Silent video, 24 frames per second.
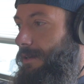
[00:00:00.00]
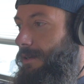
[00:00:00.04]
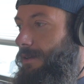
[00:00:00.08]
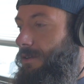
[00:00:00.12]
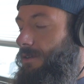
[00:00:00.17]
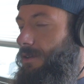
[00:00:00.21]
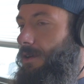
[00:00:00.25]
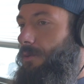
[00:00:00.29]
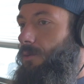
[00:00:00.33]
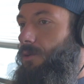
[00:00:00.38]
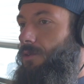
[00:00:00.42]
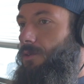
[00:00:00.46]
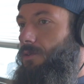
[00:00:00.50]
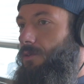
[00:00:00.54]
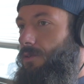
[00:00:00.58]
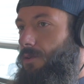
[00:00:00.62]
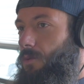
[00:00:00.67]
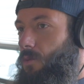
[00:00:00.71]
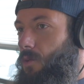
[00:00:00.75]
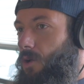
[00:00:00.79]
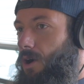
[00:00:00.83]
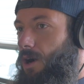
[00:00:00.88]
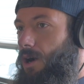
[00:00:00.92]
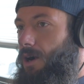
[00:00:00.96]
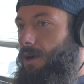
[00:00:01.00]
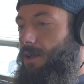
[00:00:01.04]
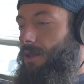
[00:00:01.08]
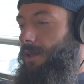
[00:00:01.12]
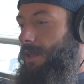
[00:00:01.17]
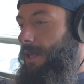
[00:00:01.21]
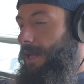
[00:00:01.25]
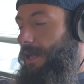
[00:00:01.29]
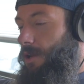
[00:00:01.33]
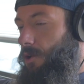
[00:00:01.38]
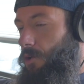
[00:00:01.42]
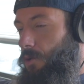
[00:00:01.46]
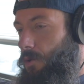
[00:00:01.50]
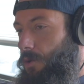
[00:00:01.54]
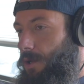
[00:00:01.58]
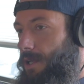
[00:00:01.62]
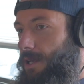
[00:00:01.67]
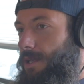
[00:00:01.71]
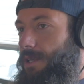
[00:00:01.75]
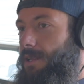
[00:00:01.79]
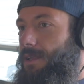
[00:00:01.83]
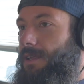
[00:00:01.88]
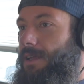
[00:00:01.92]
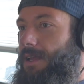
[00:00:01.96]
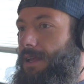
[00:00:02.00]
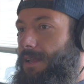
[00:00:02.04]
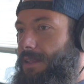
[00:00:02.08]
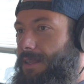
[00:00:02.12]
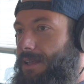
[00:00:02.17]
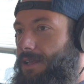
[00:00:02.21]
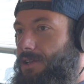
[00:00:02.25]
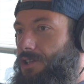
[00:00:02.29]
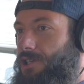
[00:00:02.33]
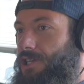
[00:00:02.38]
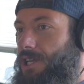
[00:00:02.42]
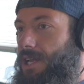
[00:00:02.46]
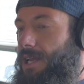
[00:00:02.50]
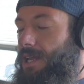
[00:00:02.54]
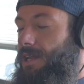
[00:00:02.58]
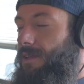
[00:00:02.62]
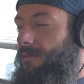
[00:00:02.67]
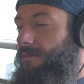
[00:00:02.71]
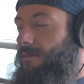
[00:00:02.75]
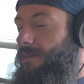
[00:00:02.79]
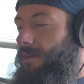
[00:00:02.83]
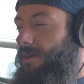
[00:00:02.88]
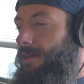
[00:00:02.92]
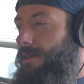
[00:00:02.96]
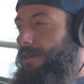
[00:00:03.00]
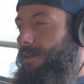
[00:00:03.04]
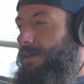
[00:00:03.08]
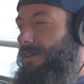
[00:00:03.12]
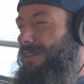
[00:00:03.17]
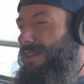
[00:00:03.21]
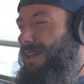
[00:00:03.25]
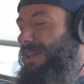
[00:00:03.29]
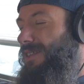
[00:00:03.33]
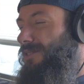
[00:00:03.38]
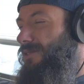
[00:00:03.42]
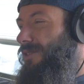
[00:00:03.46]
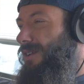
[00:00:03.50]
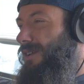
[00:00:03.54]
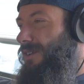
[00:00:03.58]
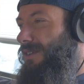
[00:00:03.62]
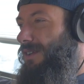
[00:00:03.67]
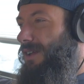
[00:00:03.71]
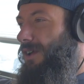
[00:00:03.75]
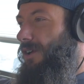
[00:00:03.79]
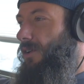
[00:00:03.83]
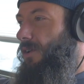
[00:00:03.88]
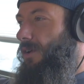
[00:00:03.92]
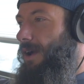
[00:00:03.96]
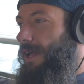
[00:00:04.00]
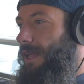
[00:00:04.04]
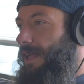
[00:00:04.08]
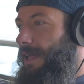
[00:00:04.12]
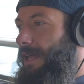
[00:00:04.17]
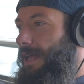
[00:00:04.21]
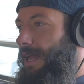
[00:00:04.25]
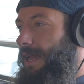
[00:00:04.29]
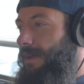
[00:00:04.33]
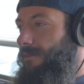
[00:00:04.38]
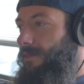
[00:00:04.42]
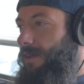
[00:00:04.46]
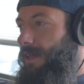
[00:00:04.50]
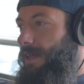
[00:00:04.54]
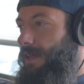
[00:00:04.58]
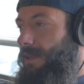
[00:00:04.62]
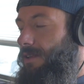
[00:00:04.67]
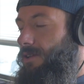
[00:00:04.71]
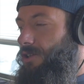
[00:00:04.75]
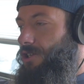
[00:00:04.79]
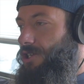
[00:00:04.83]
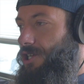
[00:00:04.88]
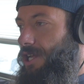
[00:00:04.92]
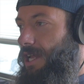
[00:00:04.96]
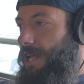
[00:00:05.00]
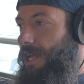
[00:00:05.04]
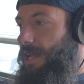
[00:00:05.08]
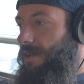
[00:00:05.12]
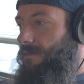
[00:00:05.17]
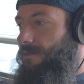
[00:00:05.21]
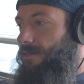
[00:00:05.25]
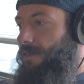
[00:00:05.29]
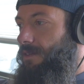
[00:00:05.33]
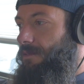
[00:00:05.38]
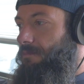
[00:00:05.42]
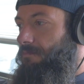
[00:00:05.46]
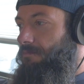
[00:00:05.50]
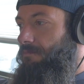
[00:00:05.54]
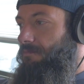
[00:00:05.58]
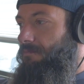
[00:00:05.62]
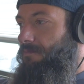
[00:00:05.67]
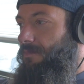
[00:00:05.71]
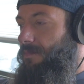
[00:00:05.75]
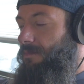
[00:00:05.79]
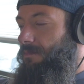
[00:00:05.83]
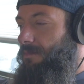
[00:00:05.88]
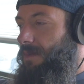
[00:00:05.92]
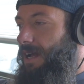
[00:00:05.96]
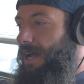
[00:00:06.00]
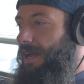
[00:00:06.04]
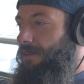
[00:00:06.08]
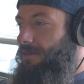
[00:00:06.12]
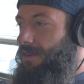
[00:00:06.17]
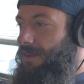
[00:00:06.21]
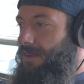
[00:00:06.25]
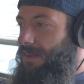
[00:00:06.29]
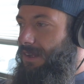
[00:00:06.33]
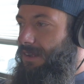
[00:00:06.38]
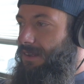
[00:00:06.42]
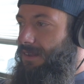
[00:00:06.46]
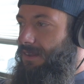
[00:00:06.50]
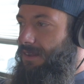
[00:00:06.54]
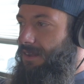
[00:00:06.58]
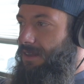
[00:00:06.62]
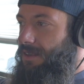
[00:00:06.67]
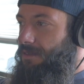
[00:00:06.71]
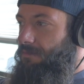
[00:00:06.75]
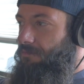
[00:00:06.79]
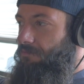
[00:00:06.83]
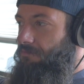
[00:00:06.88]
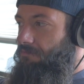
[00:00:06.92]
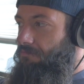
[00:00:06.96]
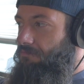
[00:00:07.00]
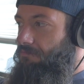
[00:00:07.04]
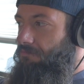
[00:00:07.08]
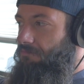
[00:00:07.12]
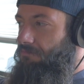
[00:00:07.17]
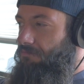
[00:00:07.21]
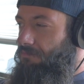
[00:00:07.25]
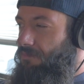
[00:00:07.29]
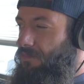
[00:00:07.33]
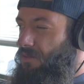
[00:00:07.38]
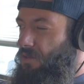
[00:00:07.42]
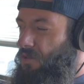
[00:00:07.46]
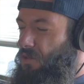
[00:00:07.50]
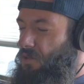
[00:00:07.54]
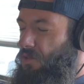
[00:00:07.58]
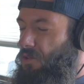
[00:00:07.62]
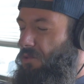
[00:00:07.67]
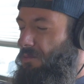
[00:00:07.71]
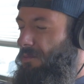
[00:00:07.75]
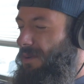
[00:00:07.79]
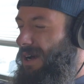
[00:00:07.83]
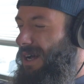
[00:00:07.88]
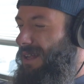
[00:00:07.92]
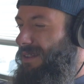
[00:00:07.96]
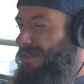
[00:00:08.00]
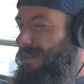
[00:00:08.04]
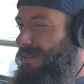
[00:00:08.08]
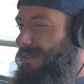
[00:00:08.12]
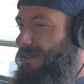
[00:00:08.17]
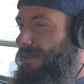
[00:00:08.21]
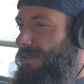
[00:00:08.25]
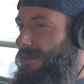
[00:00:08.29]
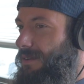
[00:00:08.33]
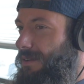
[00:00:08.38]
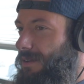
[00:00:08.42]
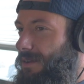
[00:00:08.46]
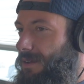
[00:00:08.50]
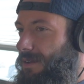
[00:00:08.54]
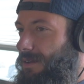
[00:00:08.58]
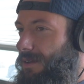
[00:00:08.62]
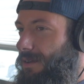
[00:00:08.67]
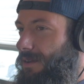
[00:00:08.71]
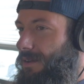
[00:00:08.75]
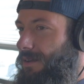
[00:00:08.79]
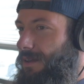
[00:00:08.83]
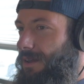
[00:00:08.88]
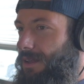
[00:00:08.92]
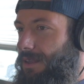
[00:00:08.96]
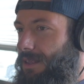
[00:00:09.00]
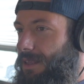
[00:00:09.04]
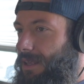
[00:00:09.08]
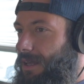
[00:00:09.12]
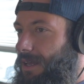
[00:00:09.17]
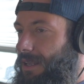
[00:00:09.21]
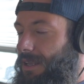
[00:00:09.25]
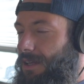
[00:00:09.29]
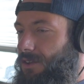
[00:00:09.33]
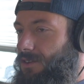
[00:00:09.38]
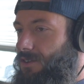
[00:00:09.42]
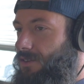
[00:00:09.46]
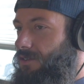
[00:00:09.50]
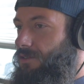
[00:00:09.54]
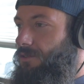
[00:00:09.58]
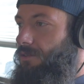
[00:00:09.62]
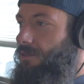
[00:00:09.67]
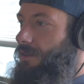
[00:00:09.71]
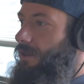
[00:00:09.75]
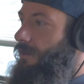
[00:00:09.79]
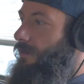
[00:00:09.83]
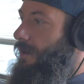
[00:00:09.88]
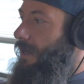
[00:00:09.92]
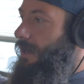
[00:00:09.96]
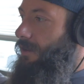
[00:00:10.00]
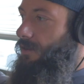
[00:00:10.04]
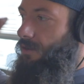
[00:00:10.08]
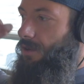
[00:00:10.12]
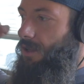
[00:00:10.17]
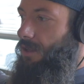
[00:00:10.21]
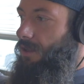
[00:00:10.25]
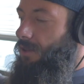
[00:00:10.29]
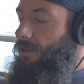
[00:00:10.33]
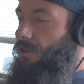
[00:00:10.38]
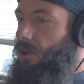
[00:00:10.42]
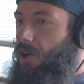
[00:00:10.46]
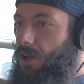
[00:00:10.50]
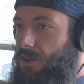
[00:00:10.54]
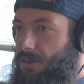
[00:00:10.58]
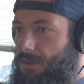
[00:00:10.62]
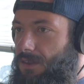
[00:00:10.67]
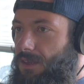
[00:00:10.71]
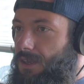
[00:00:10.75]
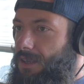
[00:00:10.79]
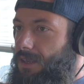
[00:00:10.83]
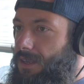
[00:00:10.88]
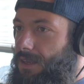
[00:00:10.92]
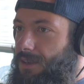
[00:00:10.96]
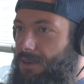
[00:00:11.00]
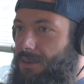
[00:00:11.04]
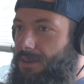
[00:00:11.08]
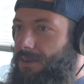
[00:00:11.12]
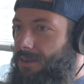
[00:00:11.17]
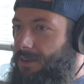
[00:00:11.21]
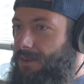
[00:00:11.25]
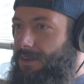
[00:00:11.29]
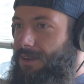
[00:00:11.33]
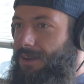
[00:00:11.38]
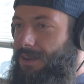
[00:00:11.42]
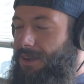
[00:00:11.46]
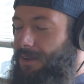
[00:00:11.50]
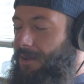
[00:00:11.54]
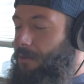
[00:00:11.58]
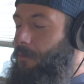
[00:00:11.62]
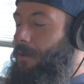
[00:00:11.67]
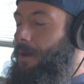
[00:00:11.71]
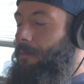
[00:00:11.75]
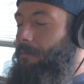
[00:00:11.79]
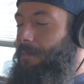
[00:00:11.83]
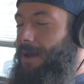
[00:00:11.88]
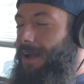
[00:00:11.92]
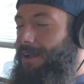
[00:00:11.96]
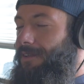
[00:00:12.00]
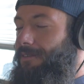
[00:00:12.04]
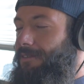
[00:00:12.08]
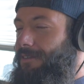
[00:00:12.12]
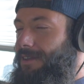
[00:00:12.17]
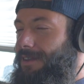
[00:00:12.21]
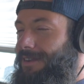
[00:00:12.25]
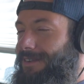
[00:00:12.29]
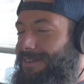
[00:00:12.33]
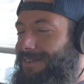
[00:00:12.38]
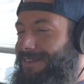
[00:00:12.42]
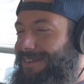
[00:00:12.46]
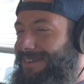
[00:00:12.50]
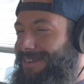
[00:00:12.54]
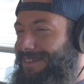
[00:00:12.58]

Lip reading: So I would do the walk, get hooded, and then shave. And 2 years ago I caved in, shaved. I resisted 2 months, and then I just took the razor and tossed it and went back to this.